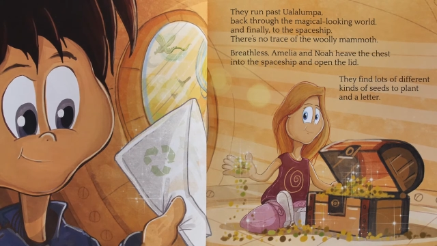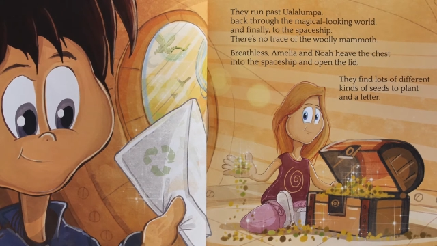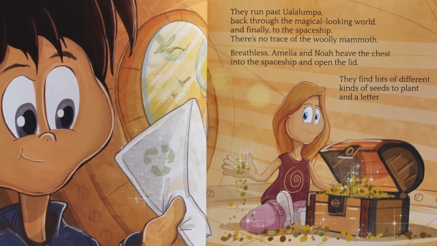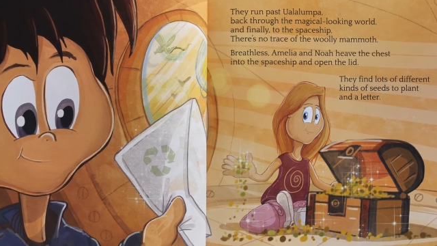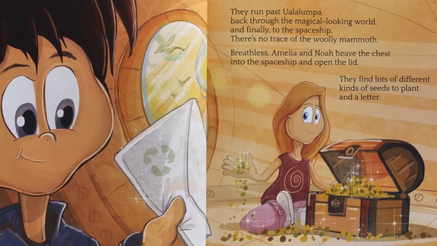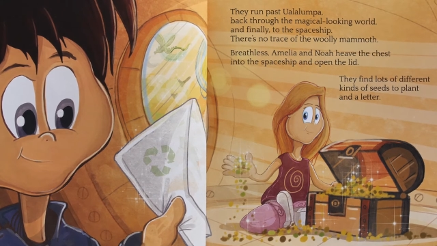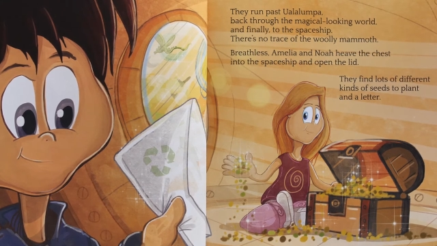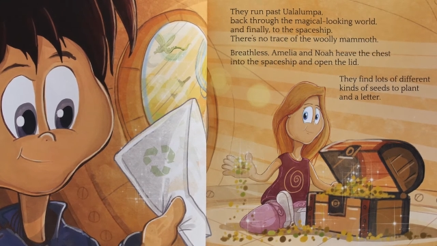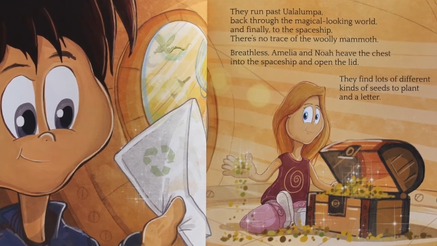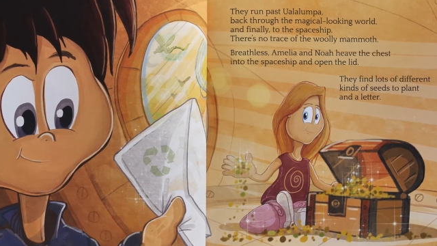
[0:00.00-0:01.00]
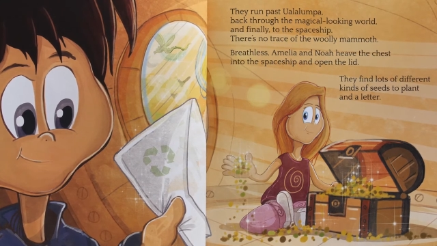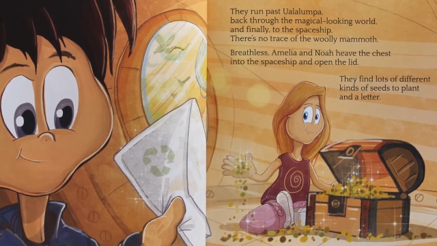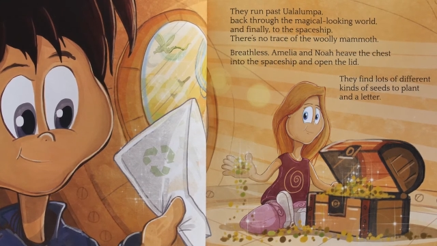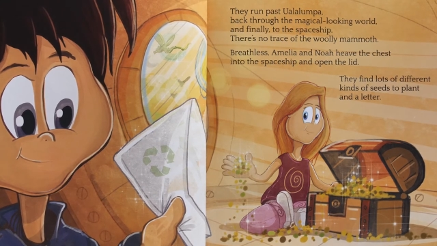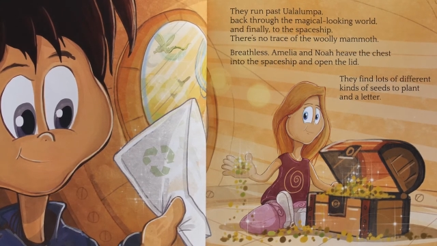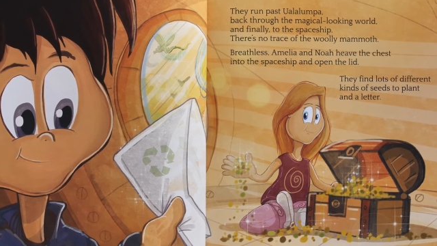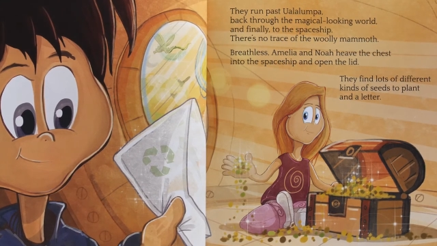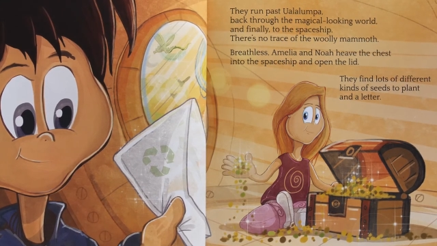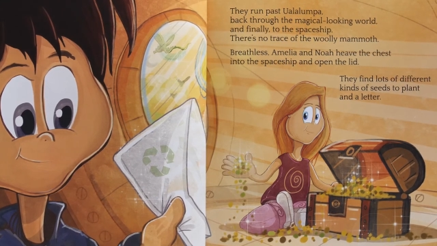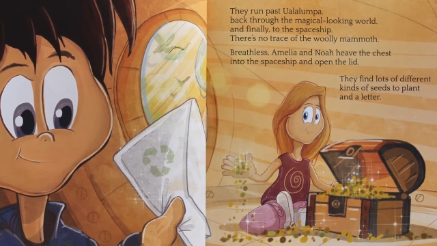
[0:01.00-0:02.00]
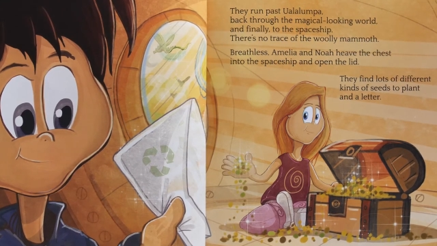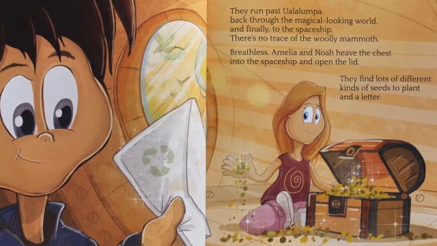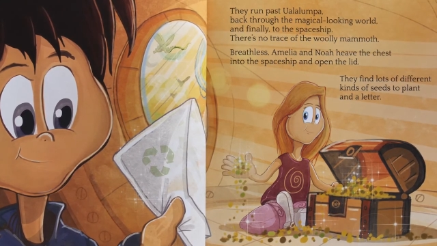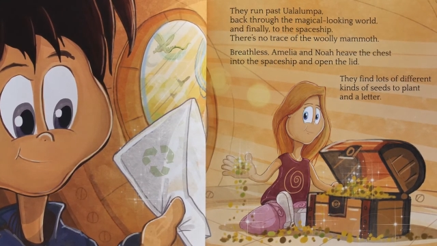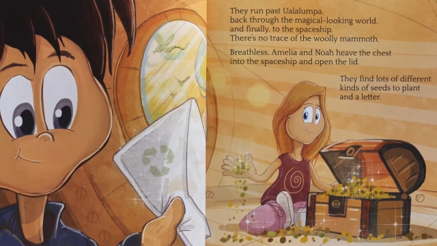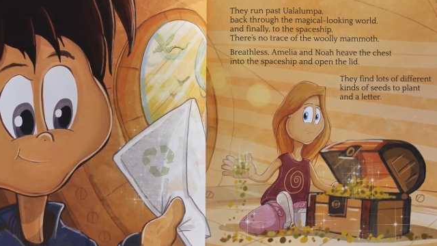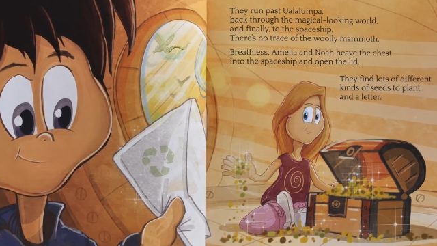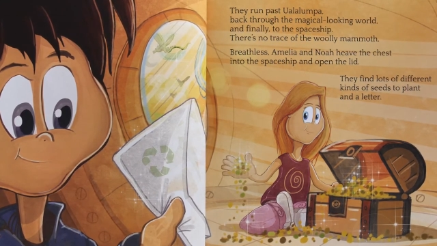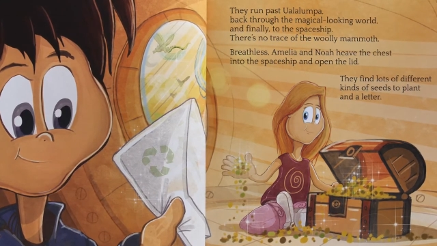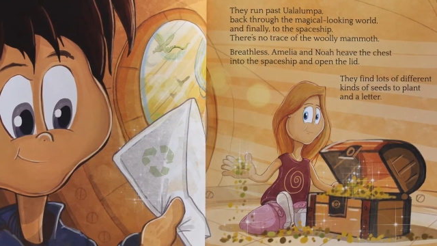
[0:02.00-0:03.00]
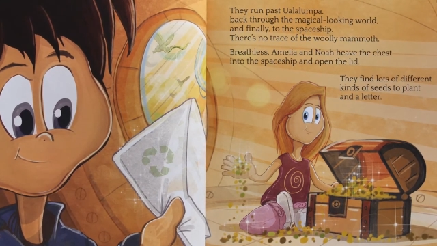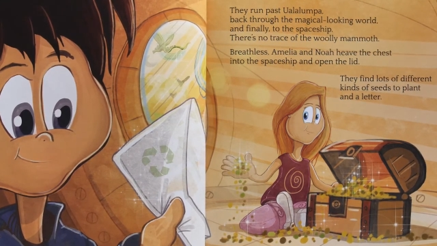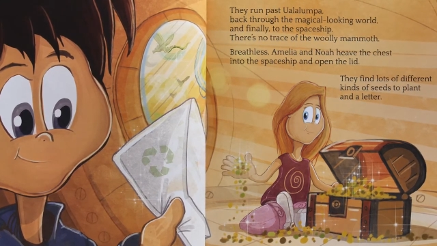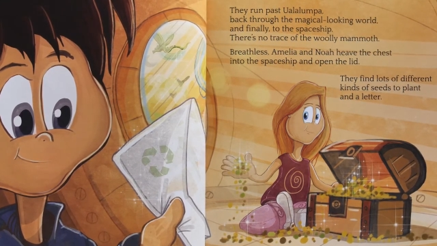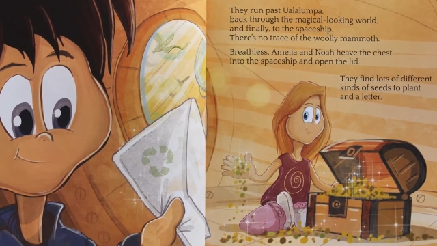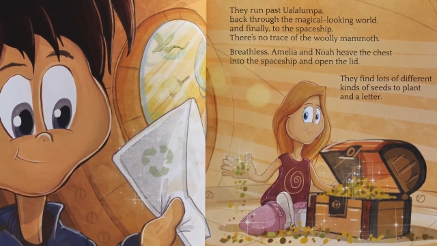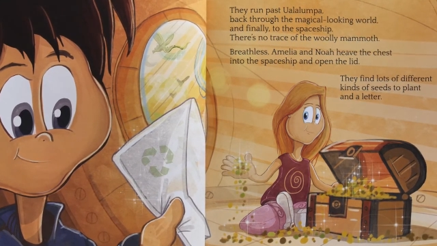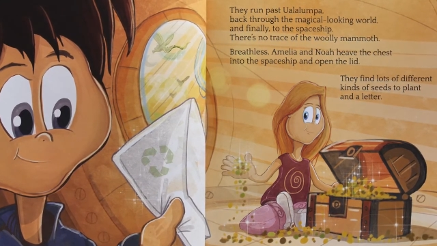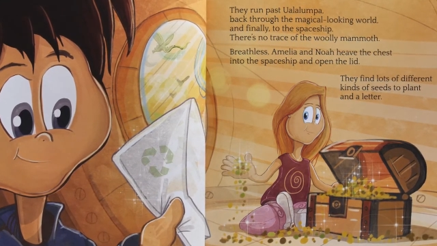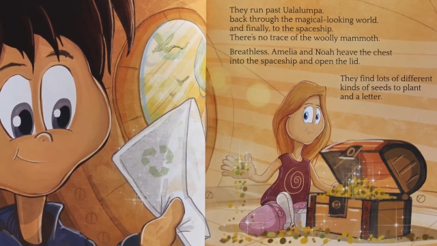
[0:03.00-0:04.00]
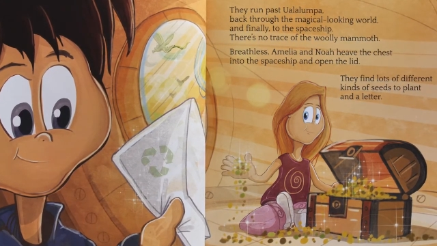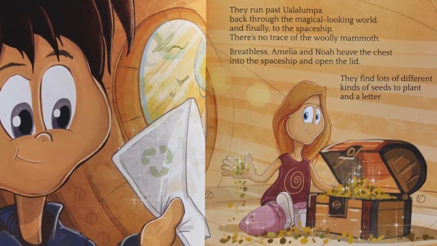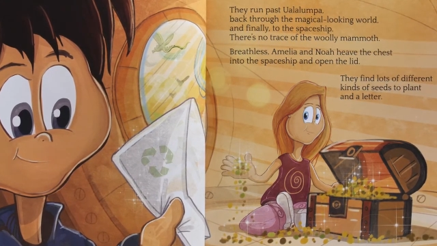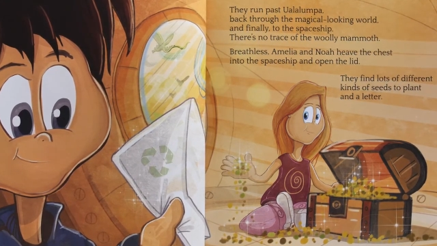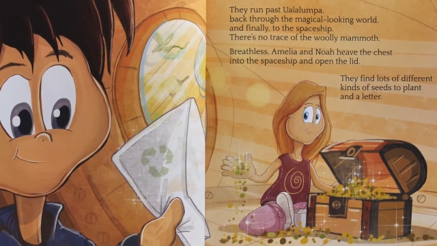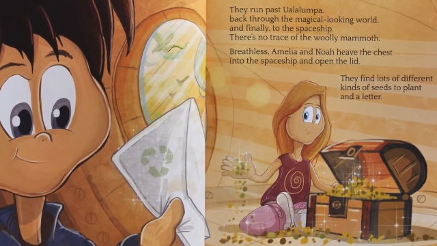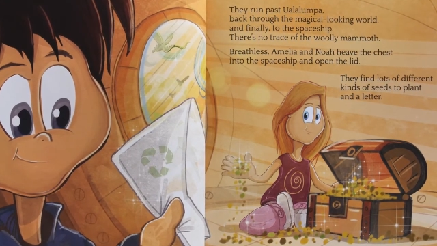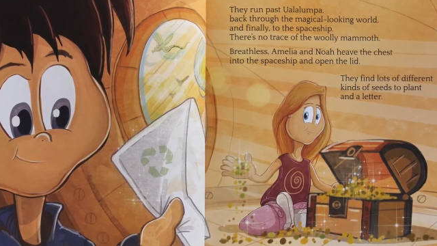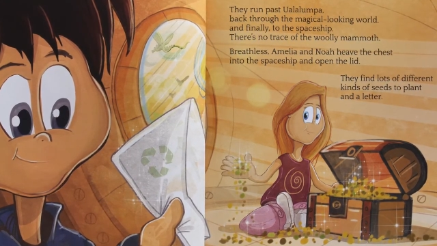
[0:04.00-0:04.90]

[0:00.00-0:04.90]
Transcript: No face is visible, so there are no lips to read.